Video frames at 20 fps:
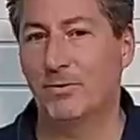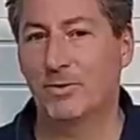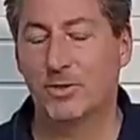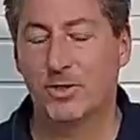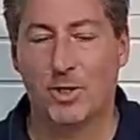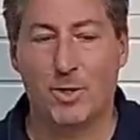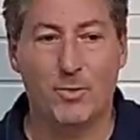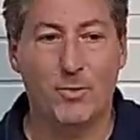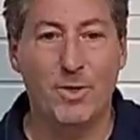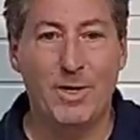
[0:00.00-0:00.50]

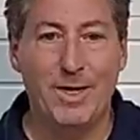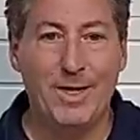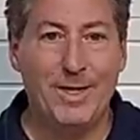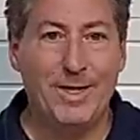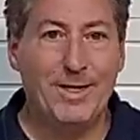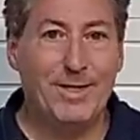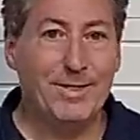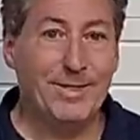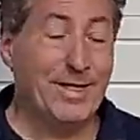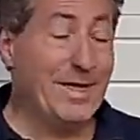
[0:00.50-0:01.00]
So
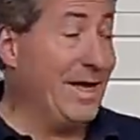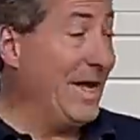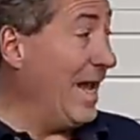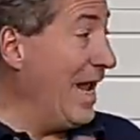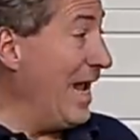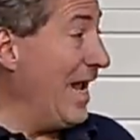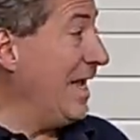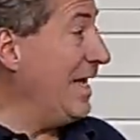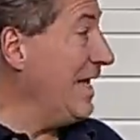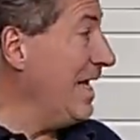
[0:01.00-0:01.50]
the
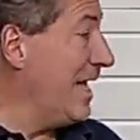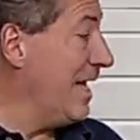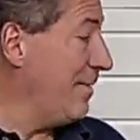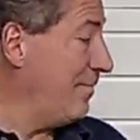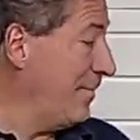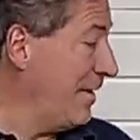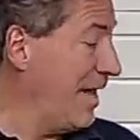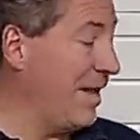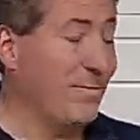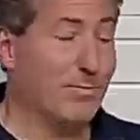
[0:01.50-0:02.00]
80 amp
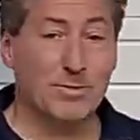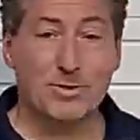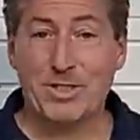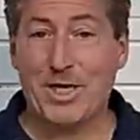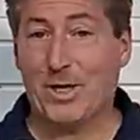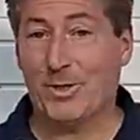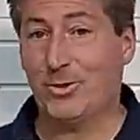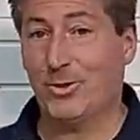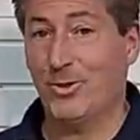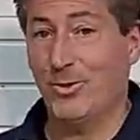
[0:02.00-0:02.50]
cable is
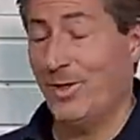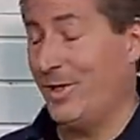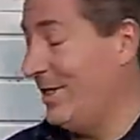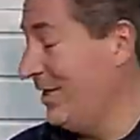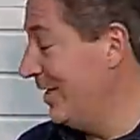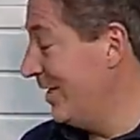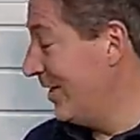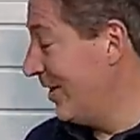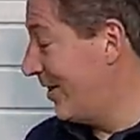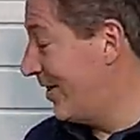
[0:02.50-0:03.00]
actually
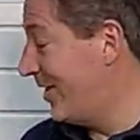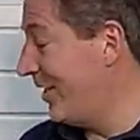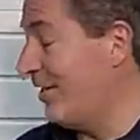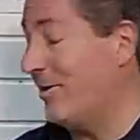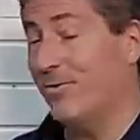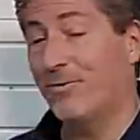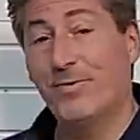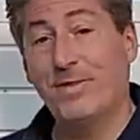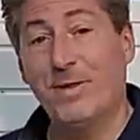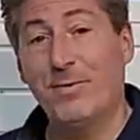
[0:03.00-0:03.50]

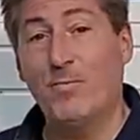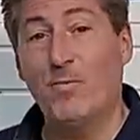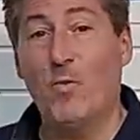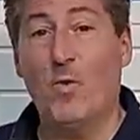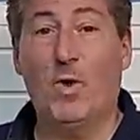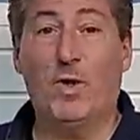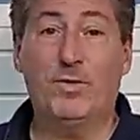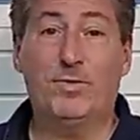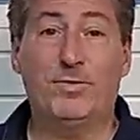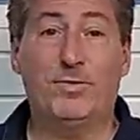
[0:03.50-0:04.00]
thinner than
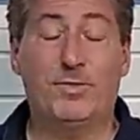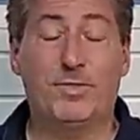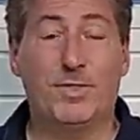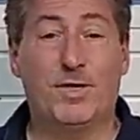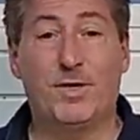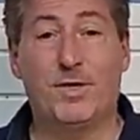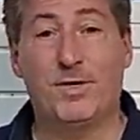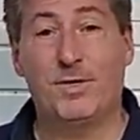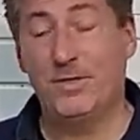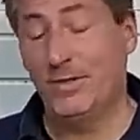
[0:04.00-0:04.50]
what
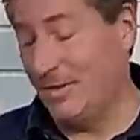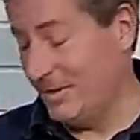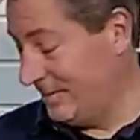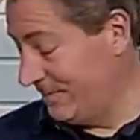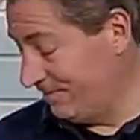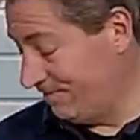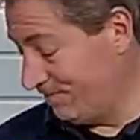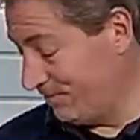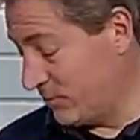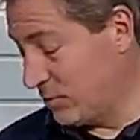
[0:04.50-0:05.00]

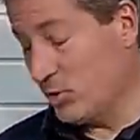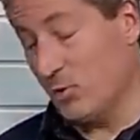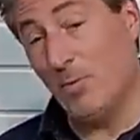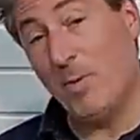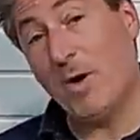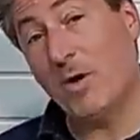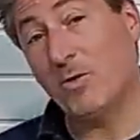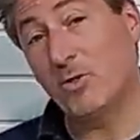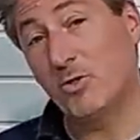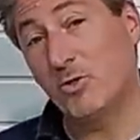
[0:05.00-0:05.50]

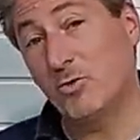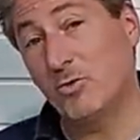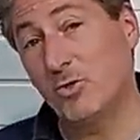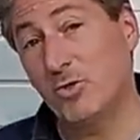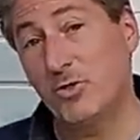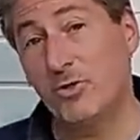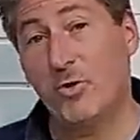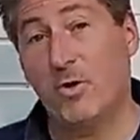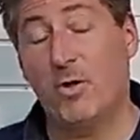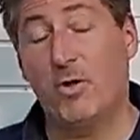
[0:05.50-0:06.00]
Schumacher's
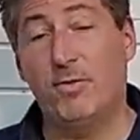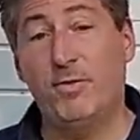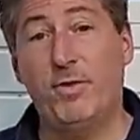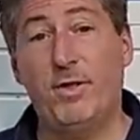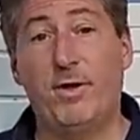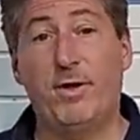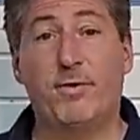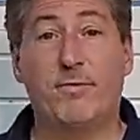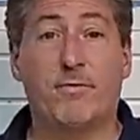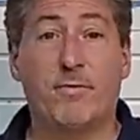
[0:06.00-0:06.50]
using on
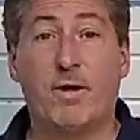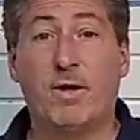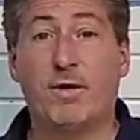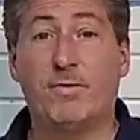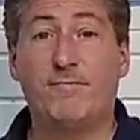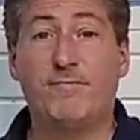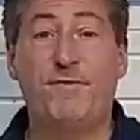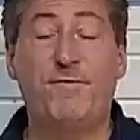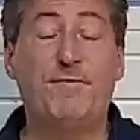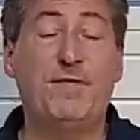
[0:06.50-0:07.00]
their
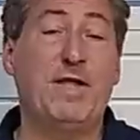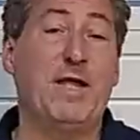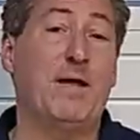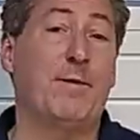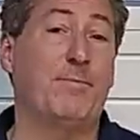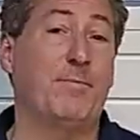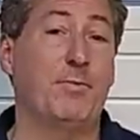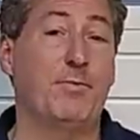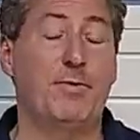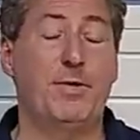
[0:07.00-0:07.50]
50 amp
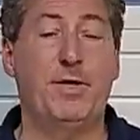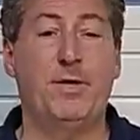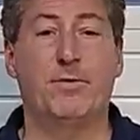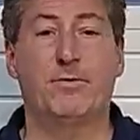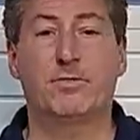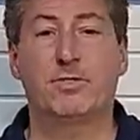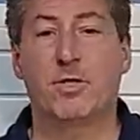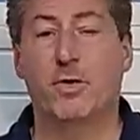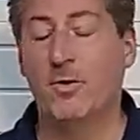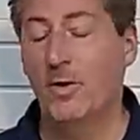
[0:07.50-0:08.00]
unit here.
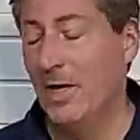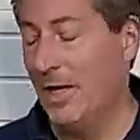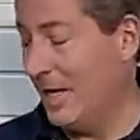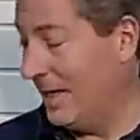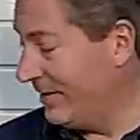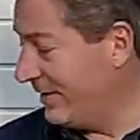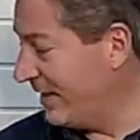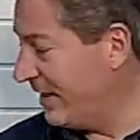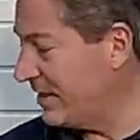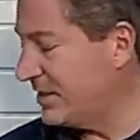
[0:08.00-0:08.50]
So I
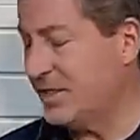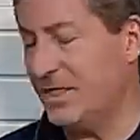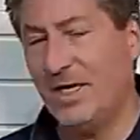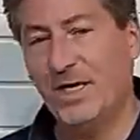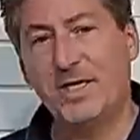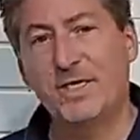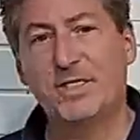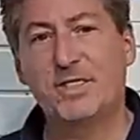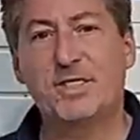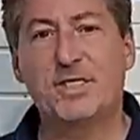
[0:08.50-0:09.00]
think it's
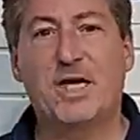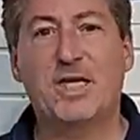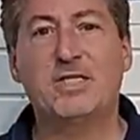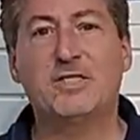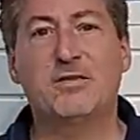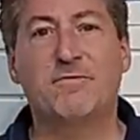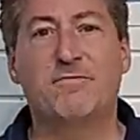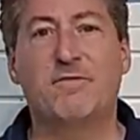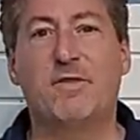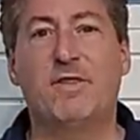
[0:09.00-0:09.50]

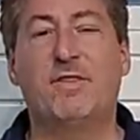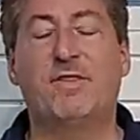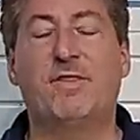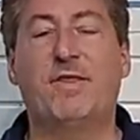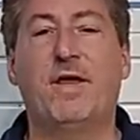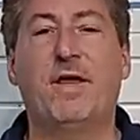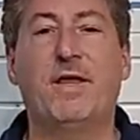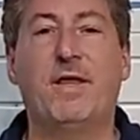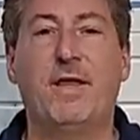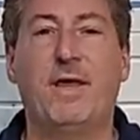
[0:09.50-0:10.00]
excessively thick.